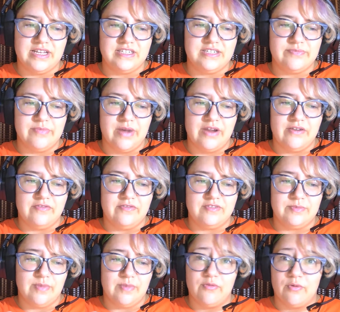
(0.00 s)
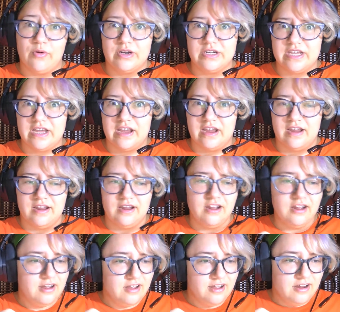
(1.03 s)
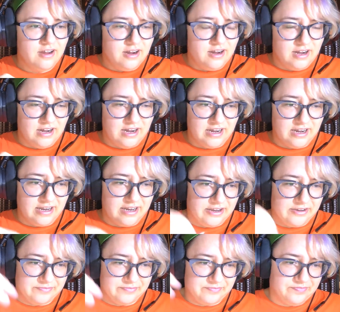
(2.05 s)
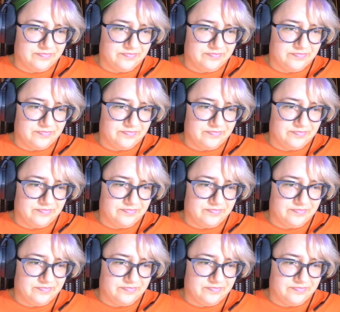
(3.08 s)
It's my forte. Um,